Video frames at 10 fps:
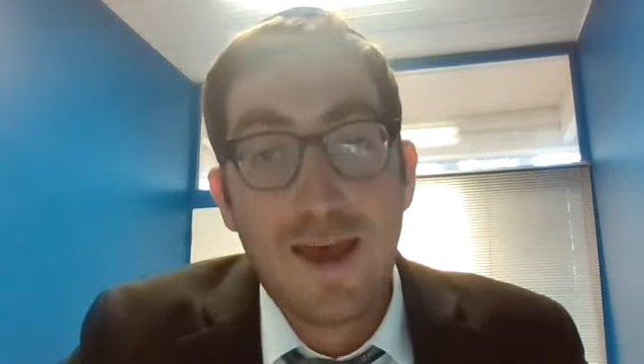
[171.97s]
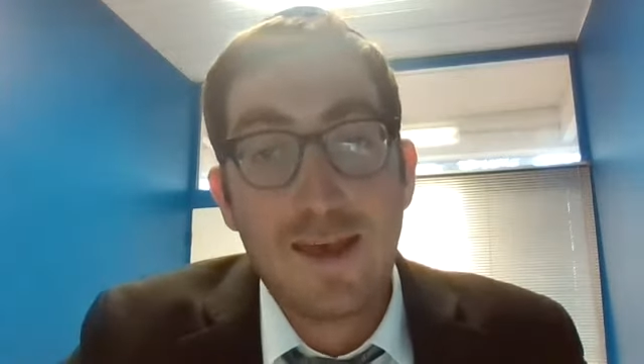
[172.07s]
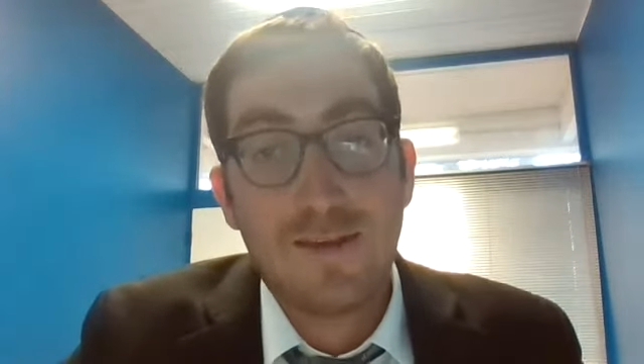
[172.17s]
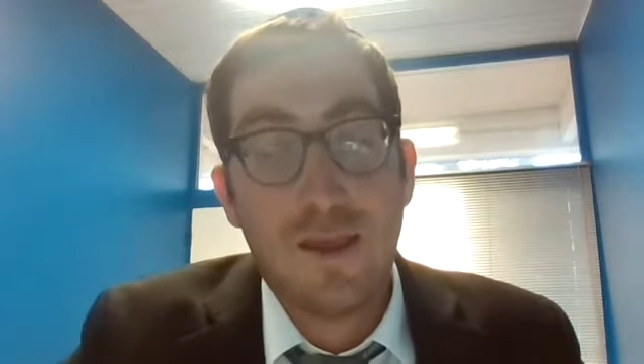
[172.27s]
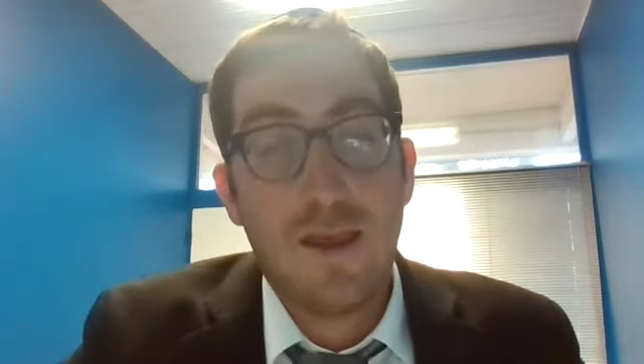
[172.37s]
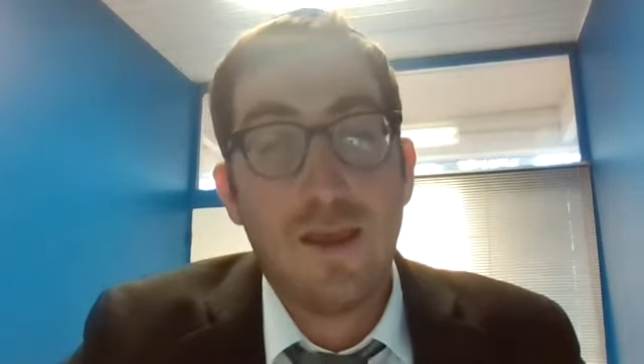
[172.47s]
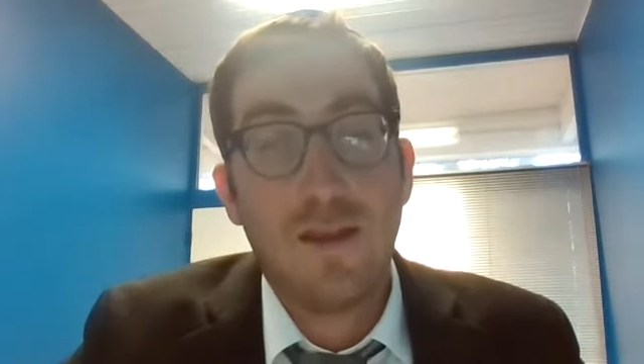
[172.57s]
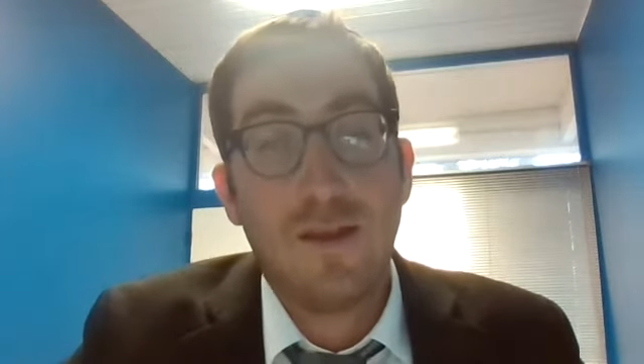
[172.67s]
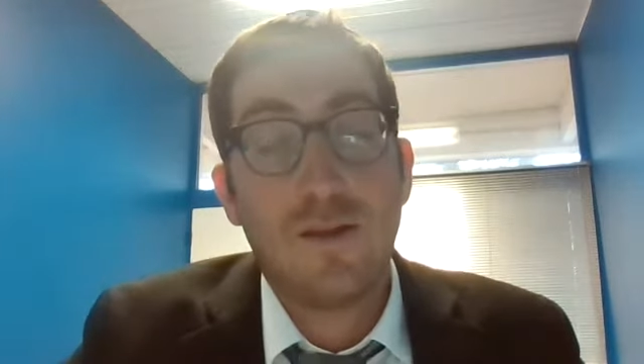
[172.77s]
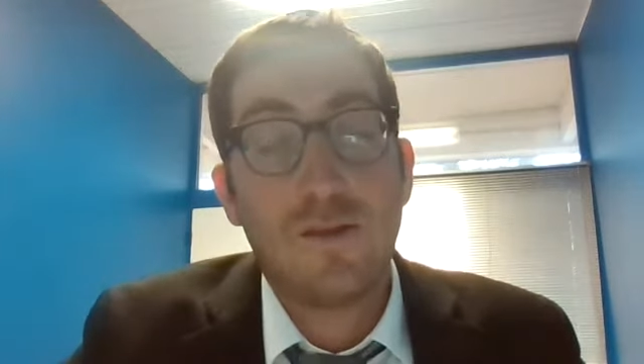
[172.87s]
as
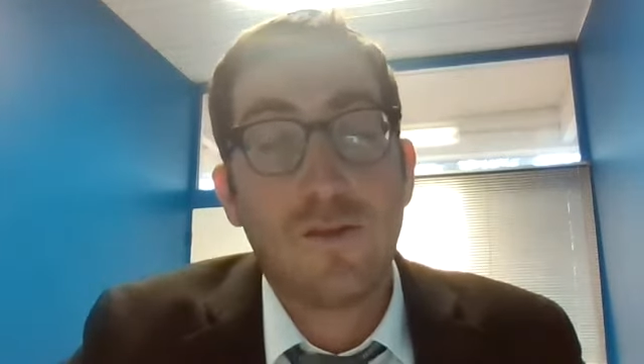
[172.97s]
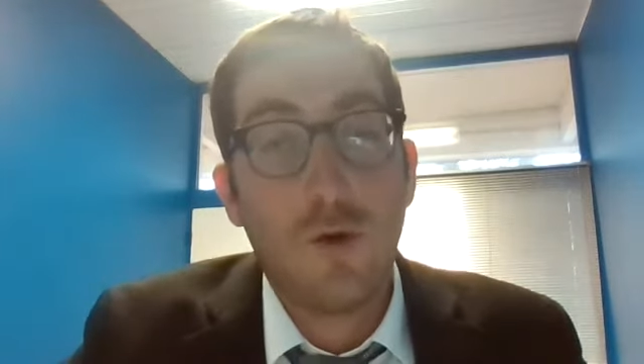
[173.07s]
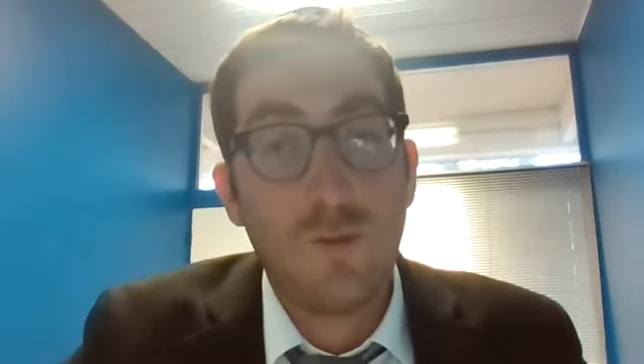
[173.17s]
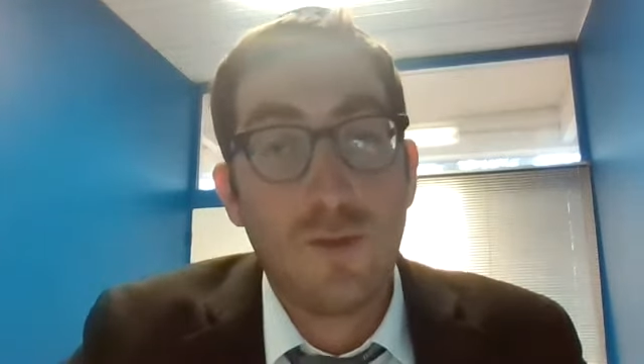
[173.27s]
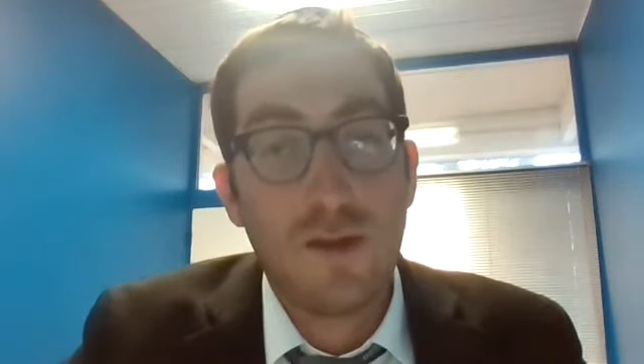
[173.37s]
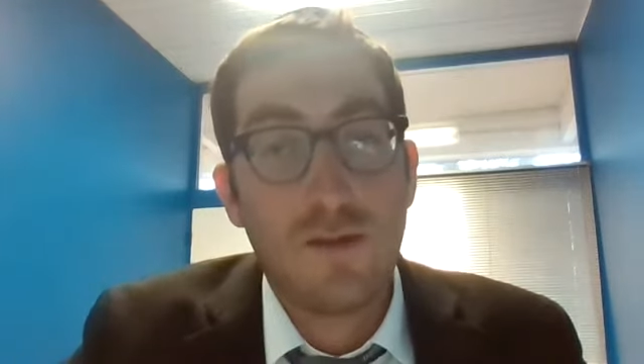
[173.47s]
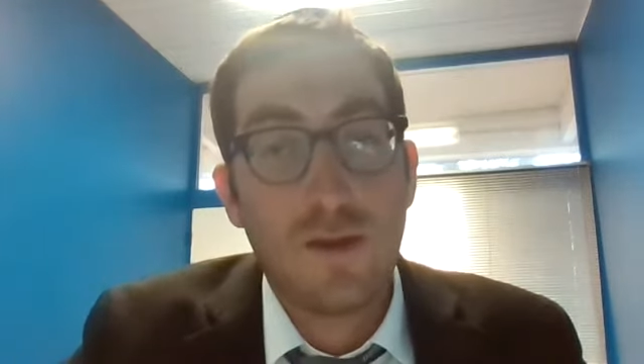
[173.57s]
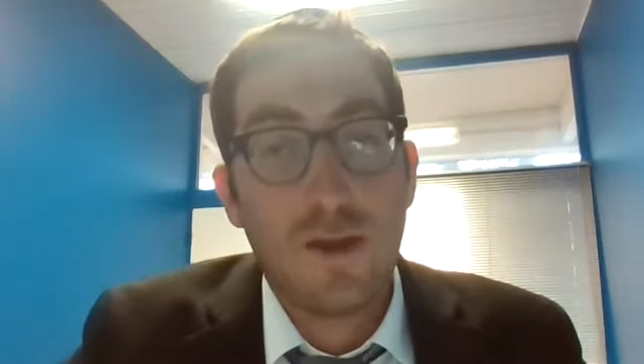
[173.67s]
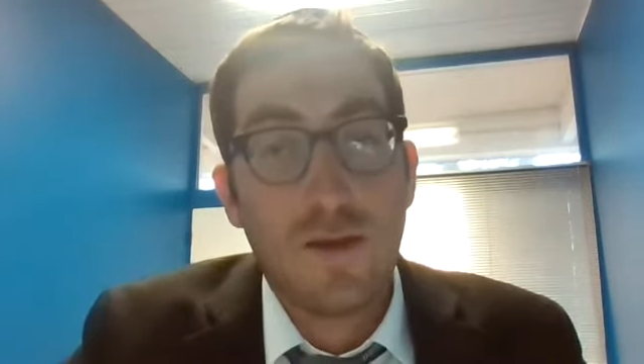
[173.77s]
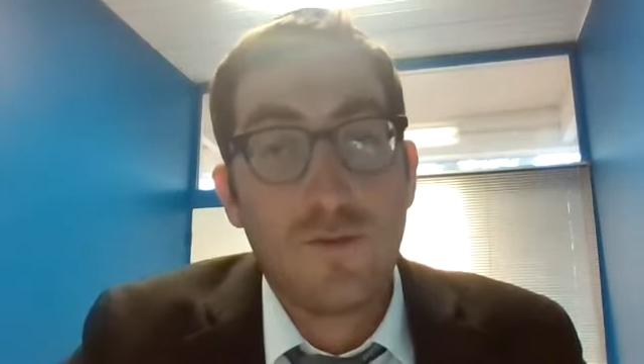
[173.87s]
a, an atonement
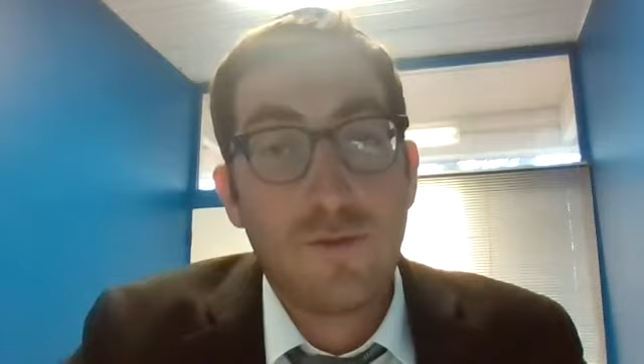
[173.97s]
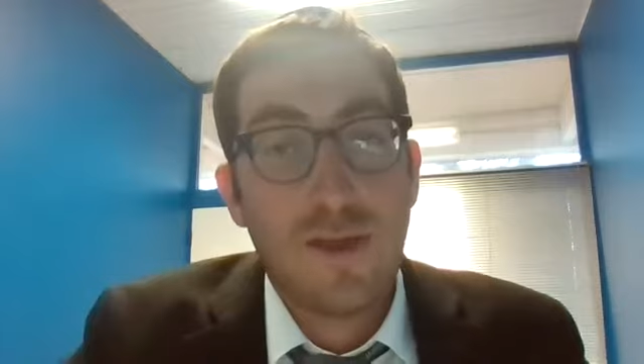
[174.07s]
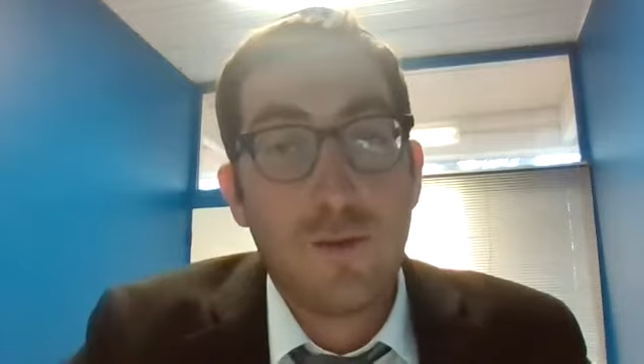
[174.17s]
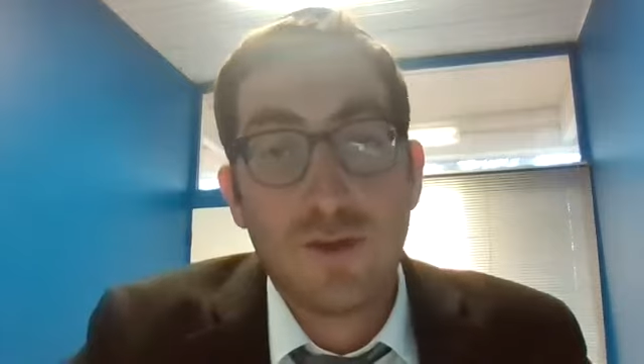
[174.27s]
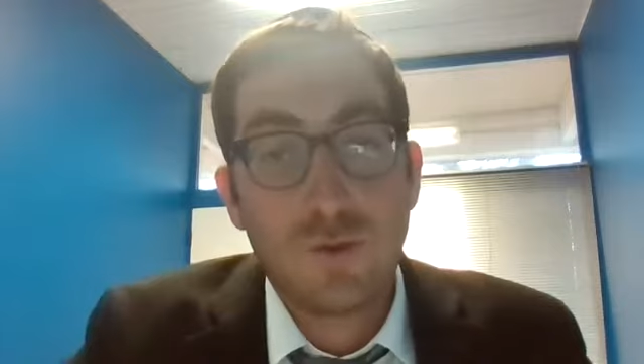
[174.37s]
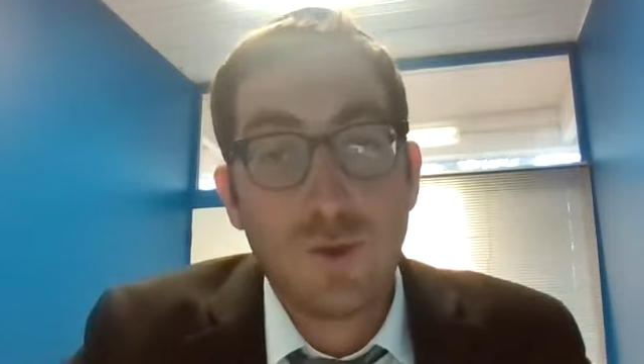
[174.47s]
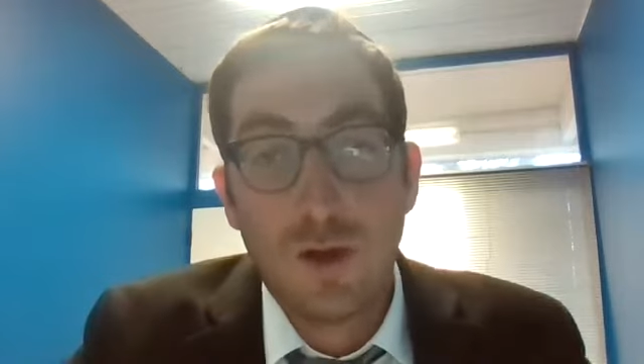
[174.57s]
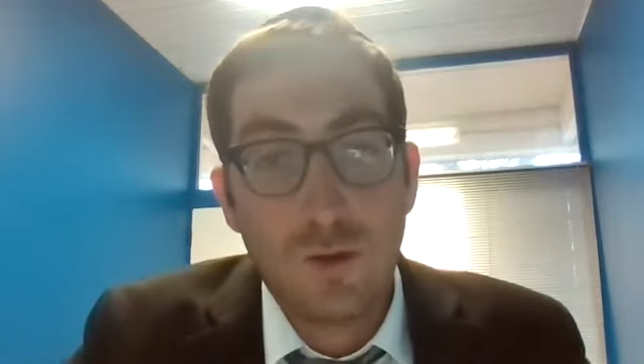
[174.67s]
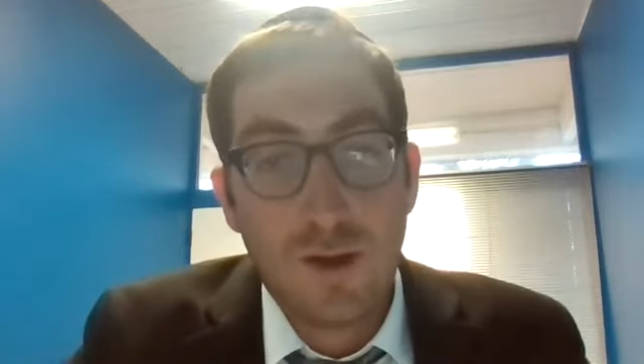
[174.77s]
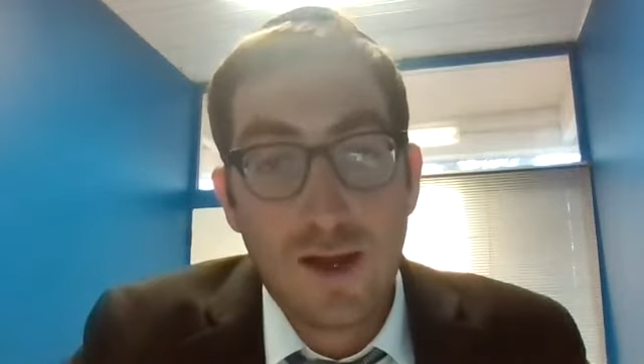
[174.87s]
for that which
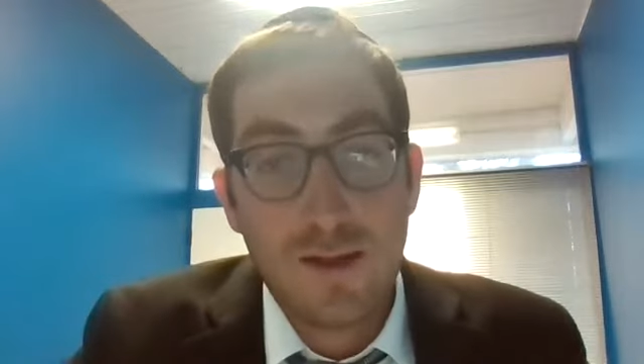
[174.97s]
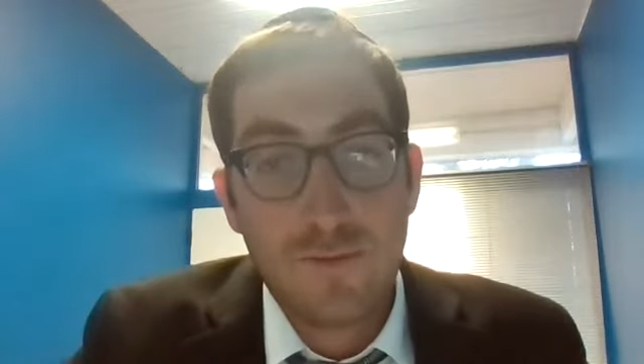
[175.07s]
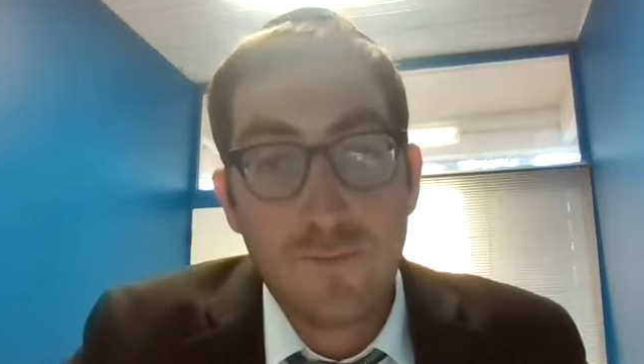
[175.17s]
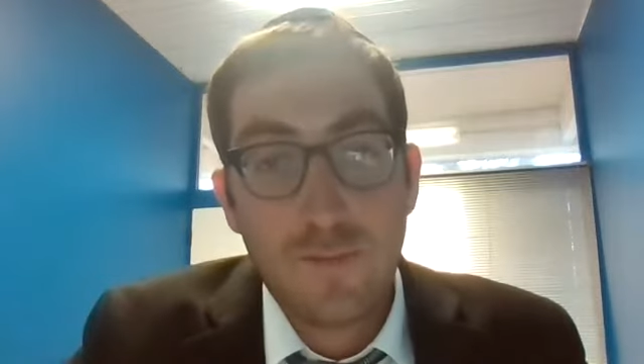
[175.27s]
we owe God.